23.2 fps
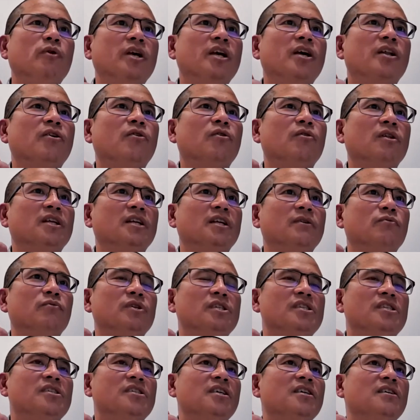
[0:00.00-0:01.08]
So most
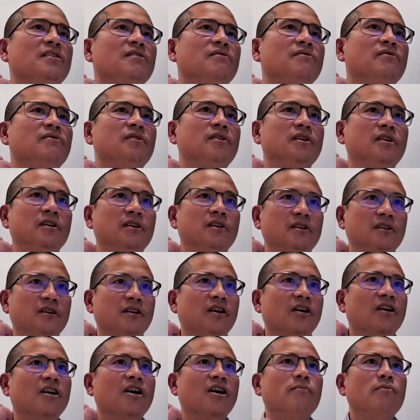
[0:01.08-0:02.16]
people can only
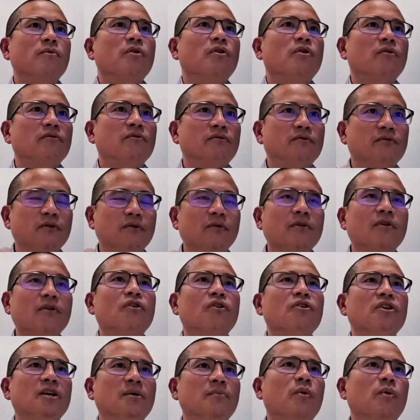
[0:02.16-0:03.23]
receive a
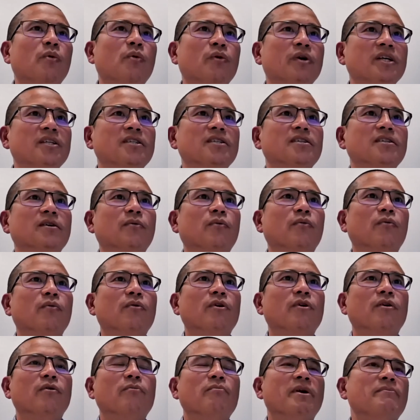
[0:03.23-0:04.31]
couple of learning
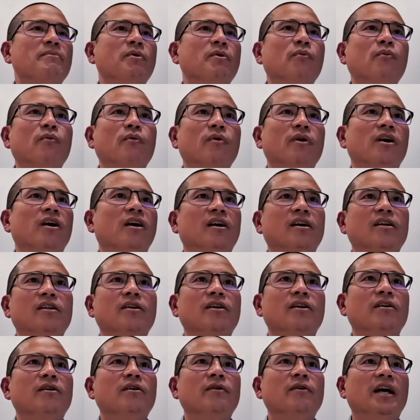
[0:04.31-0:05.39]
points,
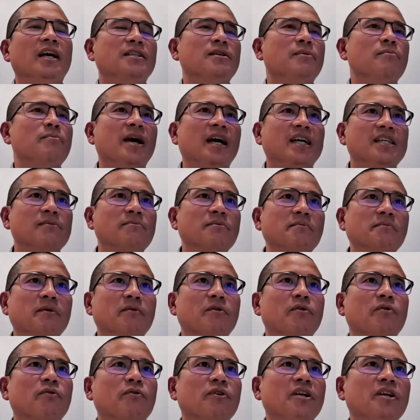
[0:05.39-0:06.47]
maybe uh,
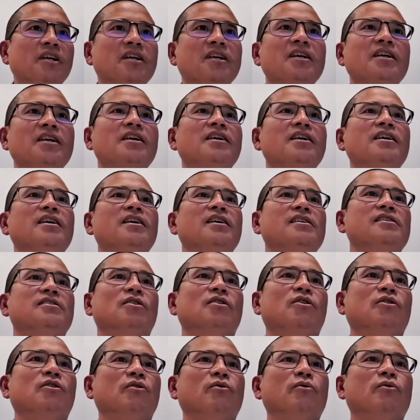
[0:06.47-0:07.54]
at the maximum of
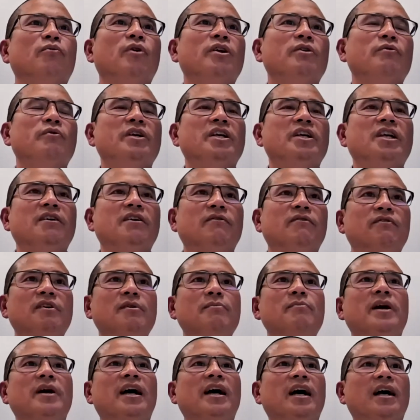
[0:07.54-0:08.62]
three. So
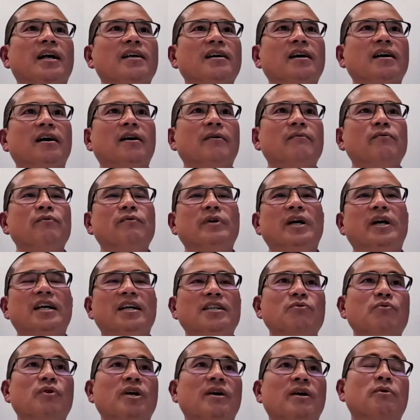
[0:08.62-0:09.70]
when we give
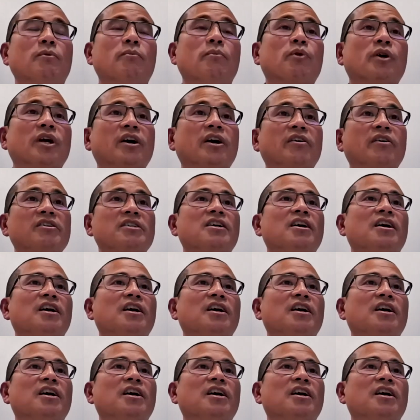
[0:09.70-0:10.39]
feedback, uh, I guess